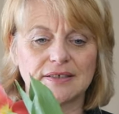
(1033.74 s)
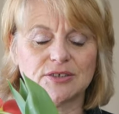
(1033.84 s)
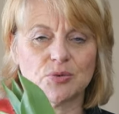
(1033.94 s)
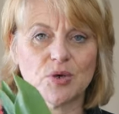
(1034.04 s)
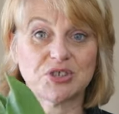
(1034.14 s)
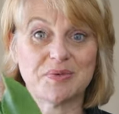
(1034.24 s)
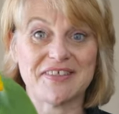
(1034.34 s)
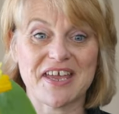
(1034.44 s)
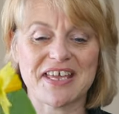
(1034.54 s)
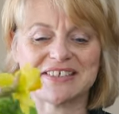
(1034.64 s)
So what do we
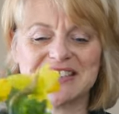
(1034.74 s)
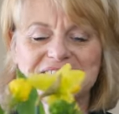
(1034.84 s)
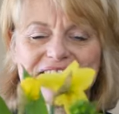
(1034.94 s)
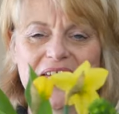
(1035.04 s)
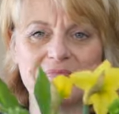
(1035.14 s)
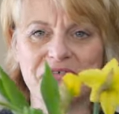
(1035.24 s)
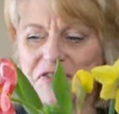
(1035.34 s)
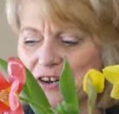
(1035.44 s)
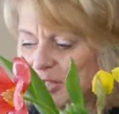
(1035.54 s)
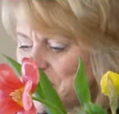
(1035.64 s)
think? Is this the type of
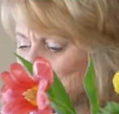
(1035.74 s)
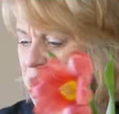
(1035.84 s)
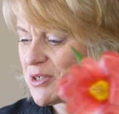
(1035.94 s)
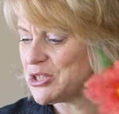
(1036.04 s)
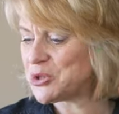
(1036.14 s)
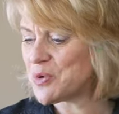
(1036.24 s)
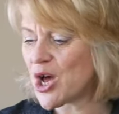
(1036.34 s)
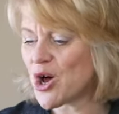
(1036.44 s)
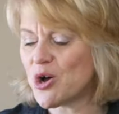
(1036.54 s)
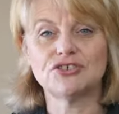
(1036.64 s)
arrangement you can do at home?